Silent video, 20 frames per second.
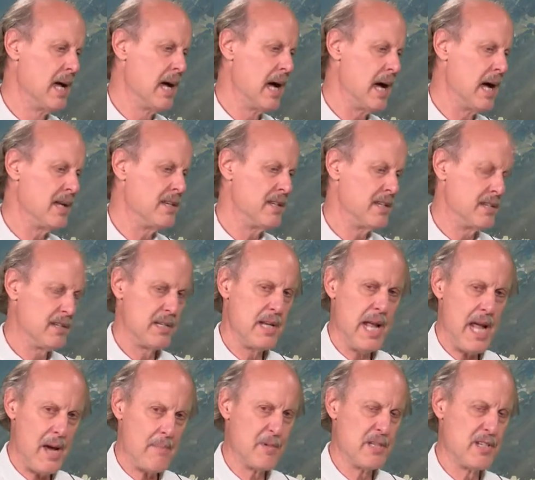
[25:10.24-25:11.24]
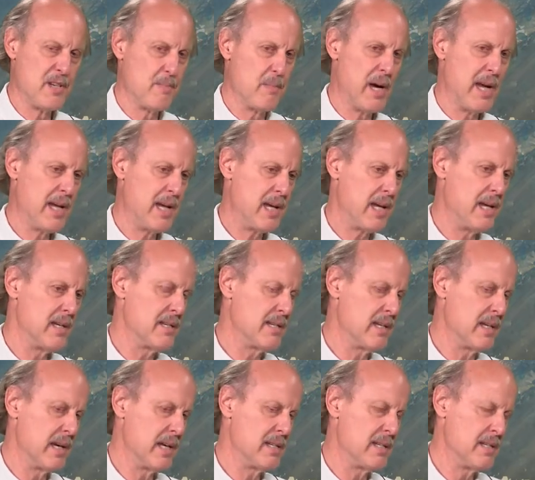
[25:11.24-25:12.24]
It just happens in my case
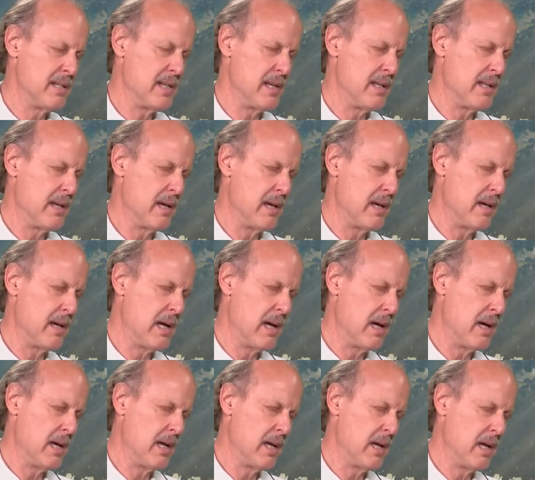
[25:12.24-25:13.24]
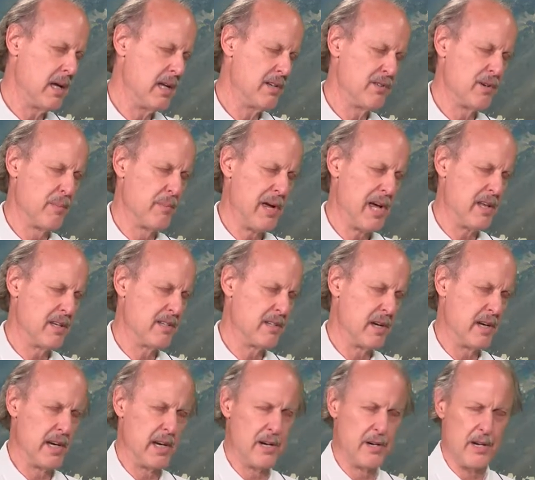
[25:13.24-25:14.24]
that I see the
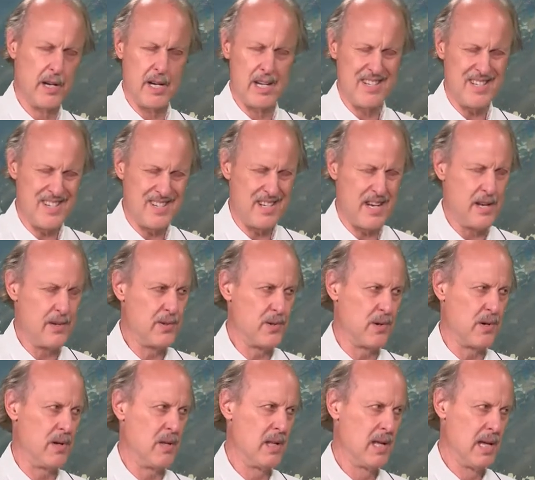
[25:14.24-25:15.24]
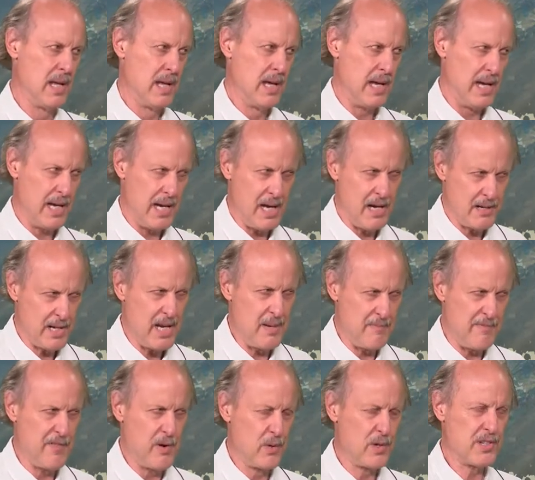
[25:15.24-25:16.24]
Israel-Palestine area as central, and I'll
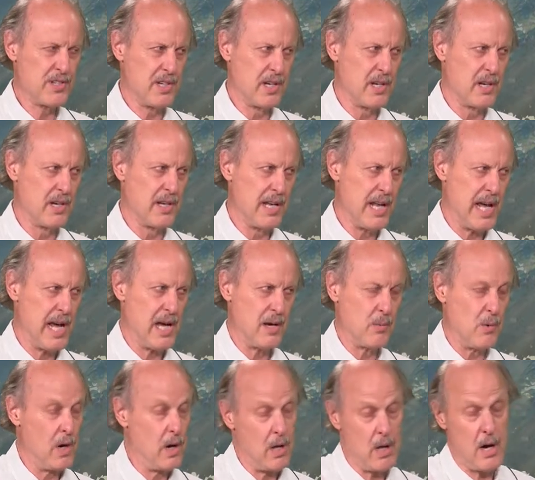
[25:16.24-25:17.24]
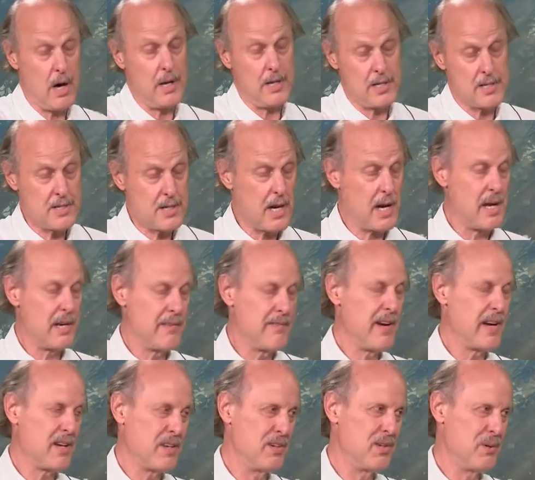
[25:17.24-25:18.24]
keep focusing on that. Well, on the side, if
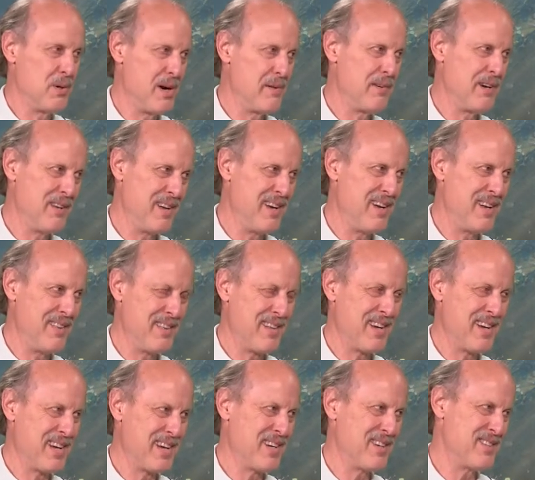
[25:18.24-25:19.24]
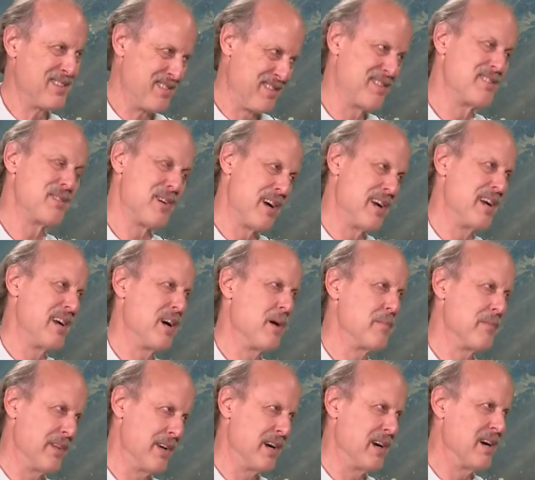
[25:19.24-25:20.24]
I can do anything else, try to
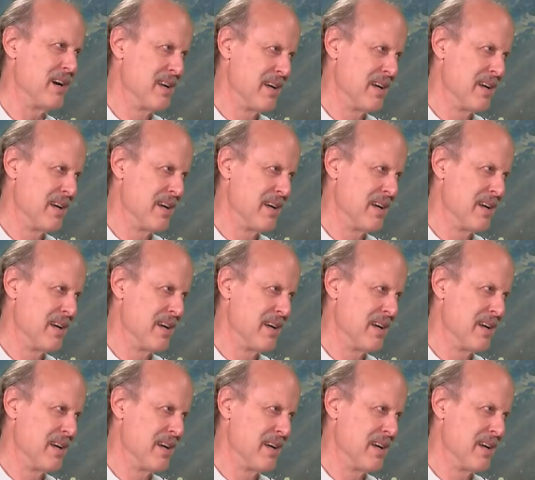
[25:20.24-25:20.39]
help there.